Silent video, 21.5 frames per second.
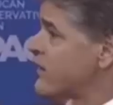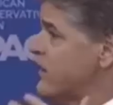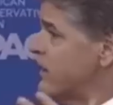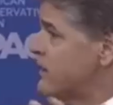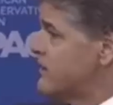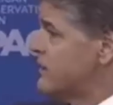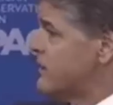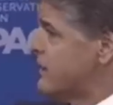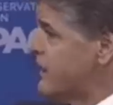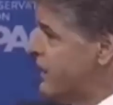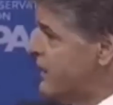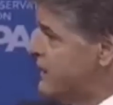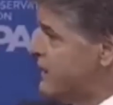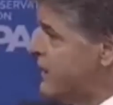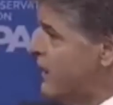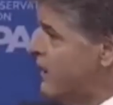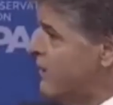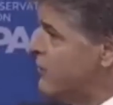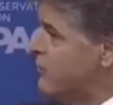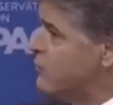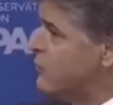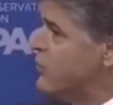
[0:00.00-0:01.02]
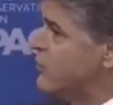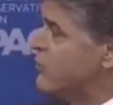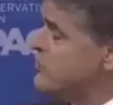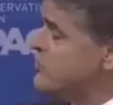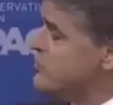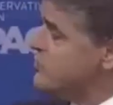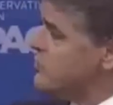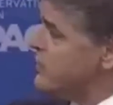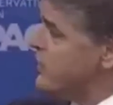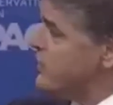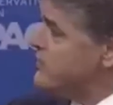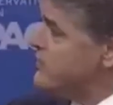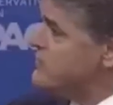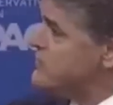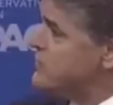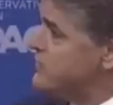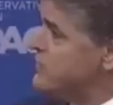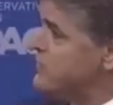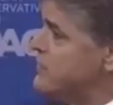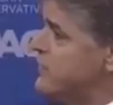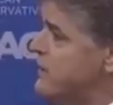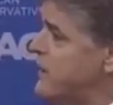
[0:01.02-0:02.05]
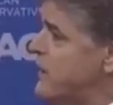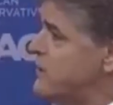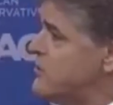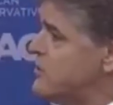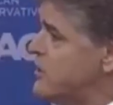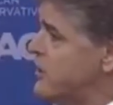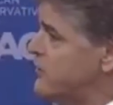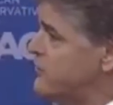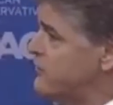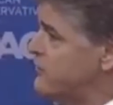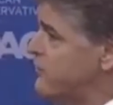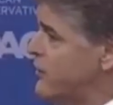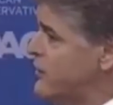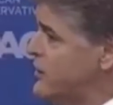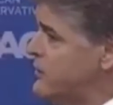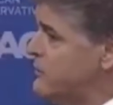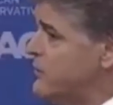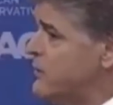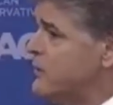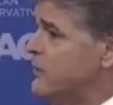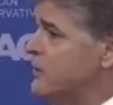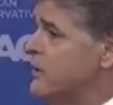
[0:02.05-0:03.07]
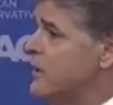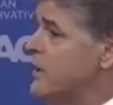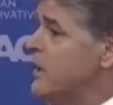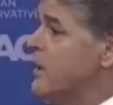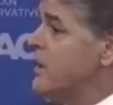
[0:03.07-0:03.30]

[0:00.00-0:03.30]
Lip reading: kicked the can down the road as it relates to the DHS funding bill.